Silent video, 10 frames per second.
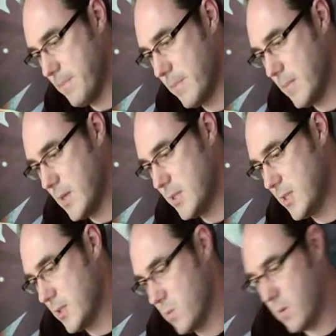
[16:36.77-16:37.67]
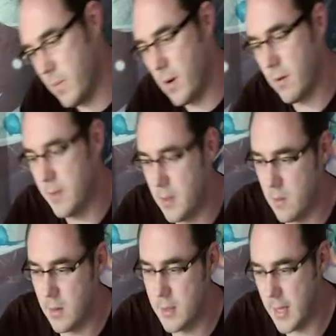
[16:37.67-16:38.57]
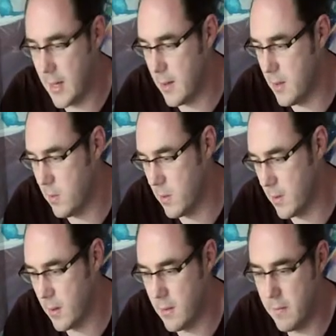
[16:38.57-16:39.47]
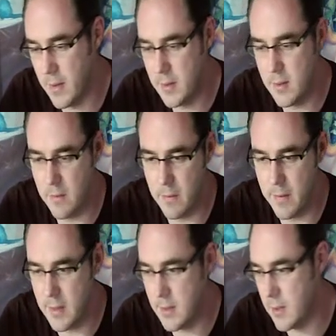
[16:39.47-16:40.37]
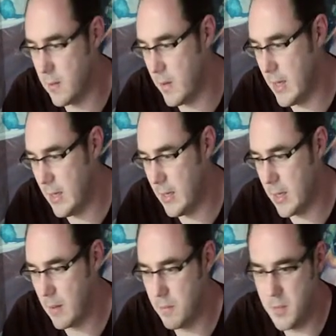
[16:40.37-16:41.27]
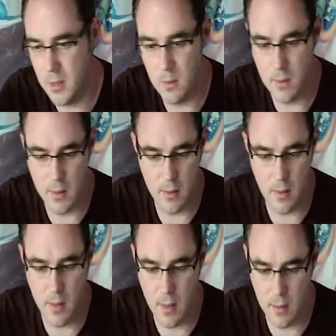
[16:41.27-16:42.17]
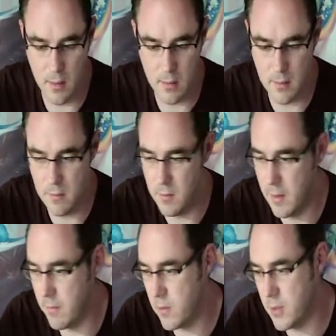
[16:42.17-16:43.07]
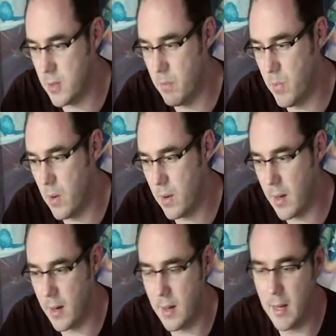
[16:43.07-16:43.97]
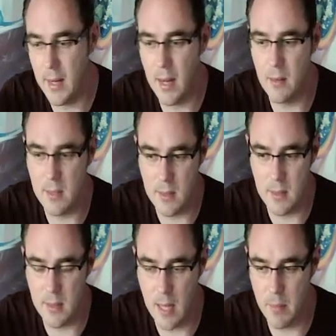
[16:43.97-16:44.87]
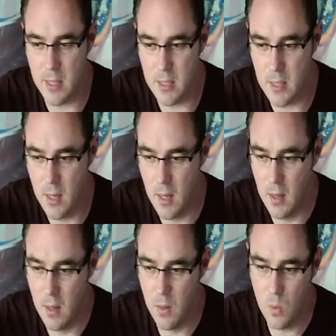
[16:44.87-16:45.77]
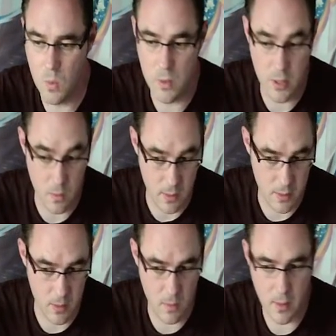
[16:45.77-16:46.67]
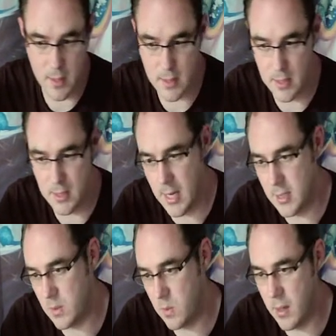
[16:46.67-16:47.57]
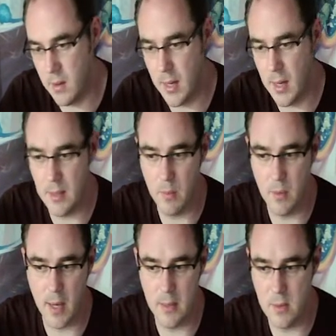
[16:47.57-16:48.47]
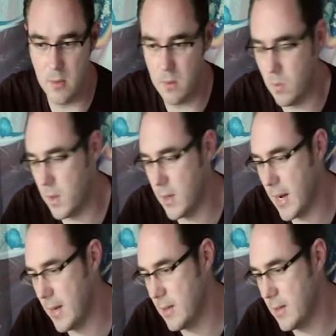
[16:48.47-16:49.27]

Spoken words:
It's just what path do you want to take? Do you want to go defensive, offensive, healing? Do you want to reinforce your book and kick out tons of damage? Or do you want to do what I suggest, where you get a double-handed sword in one hand,